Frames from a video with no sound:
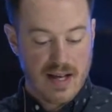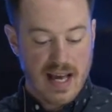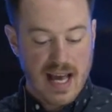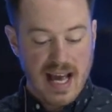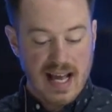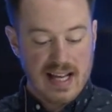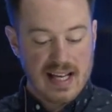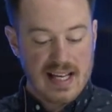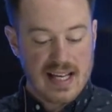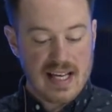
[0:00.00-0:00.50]

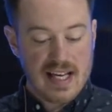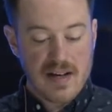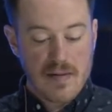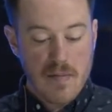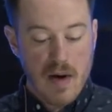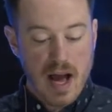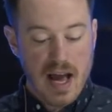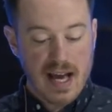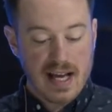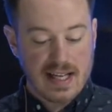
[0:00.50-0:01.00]
And
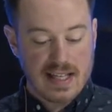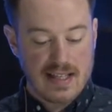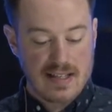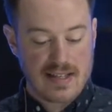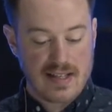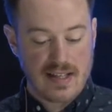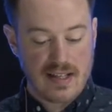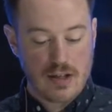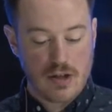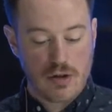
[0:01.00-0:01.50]
Nehemiah
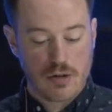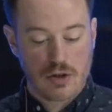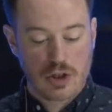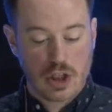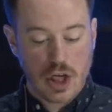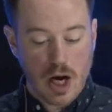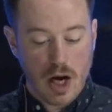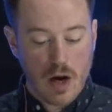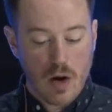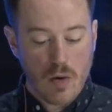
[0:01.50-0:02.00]
continued,
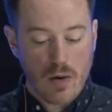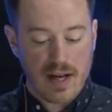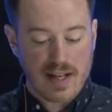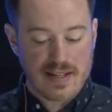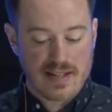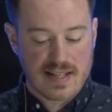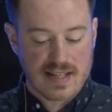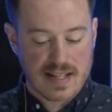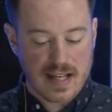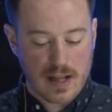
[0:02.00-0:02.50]
'Go
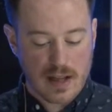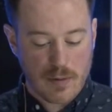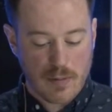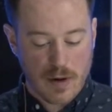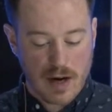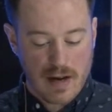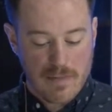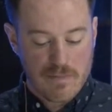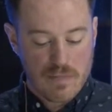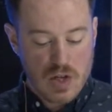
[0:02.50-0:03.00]
and
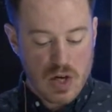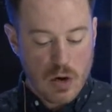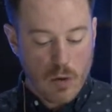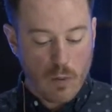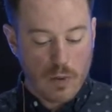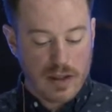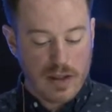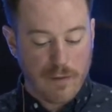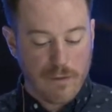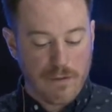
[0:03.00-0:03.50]
celebrate
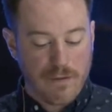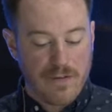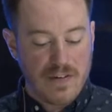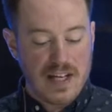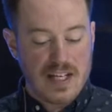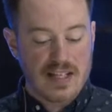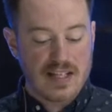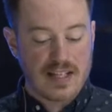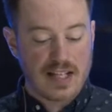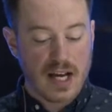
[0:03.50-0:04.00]
with a
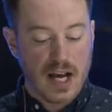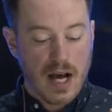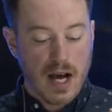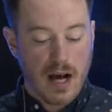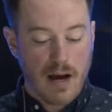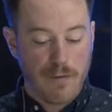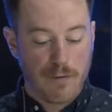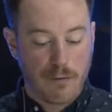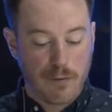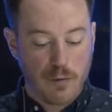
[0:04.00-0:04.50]
feast
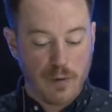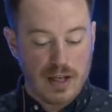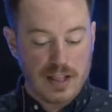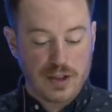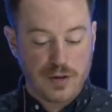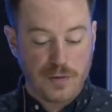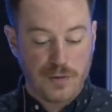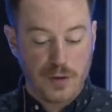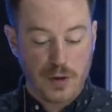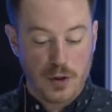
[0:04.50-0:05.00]
of
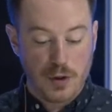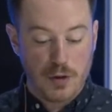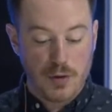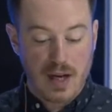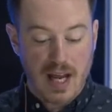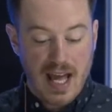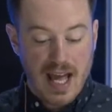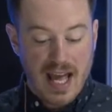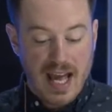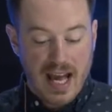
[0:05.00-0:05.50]
rich
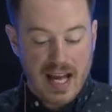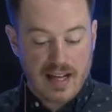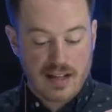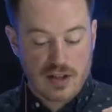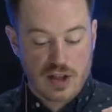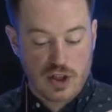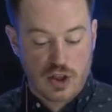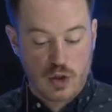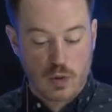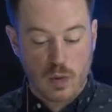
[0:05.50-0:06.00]
food
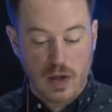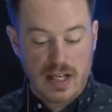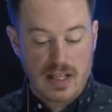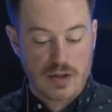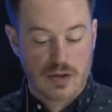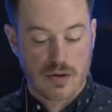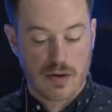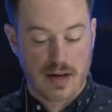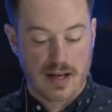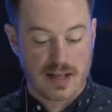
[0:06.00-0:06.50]
and sweet
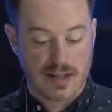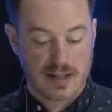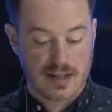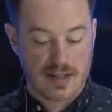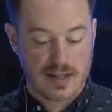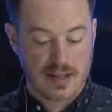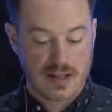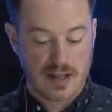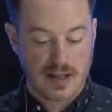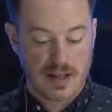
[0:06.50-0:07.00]

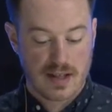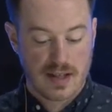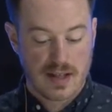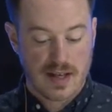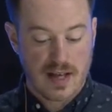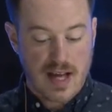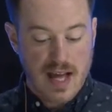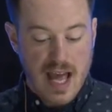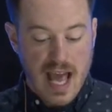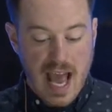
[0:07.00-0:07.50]
drinks.'
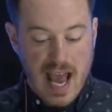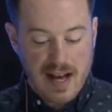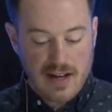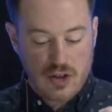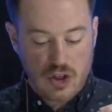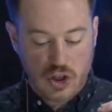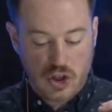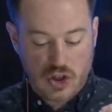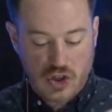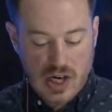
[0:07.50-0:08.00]

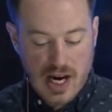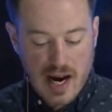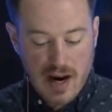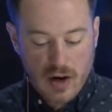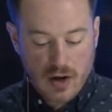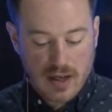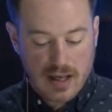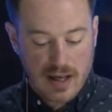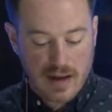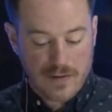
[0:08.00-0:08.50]
and
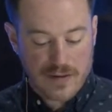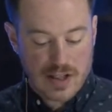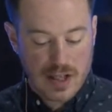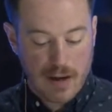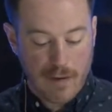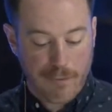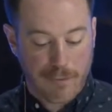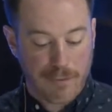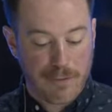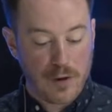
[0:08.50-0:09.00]
share gifts
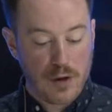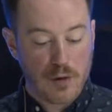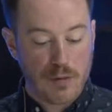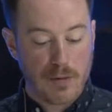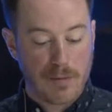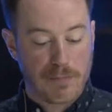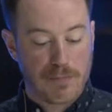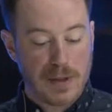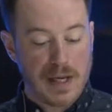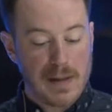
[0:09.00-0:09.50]
of food
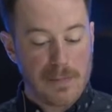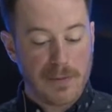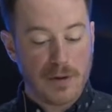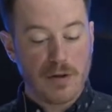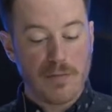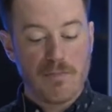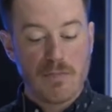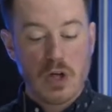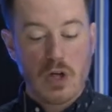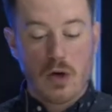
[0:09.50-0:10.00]
with
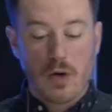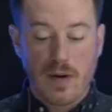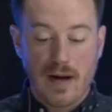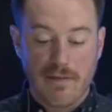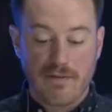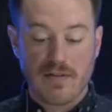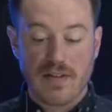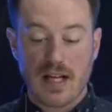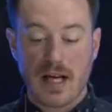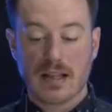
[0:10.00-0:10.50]
people who
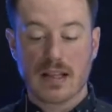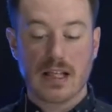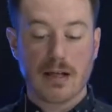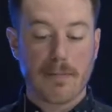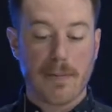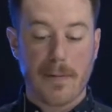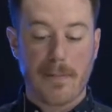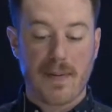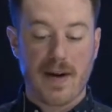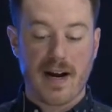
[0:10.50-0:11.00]
have nothing
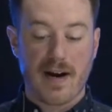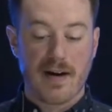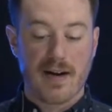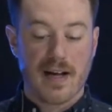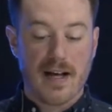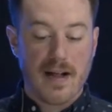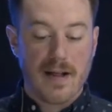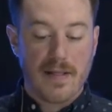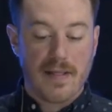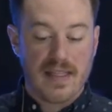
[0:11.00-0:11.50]
prepared.